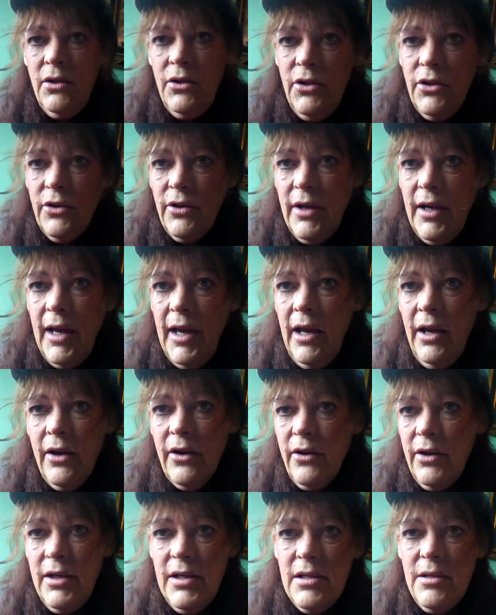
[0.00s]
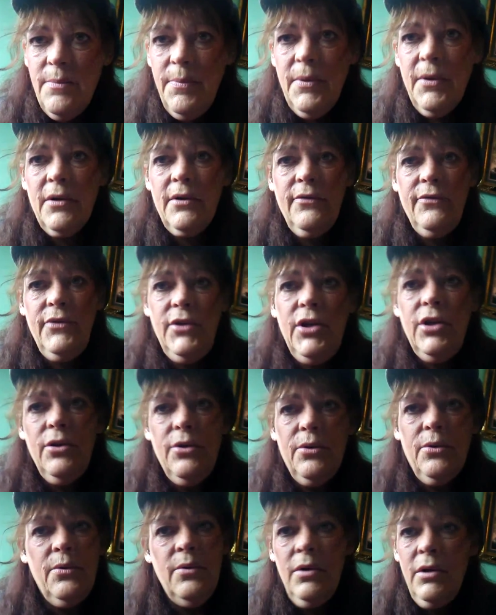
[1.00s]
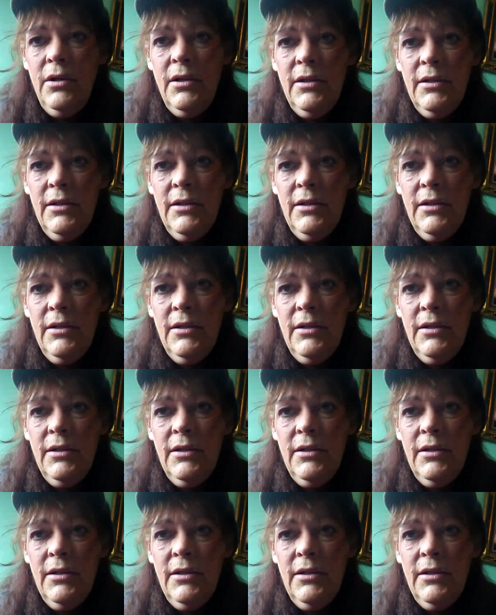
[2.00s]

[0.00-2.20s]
your hair is a part of you.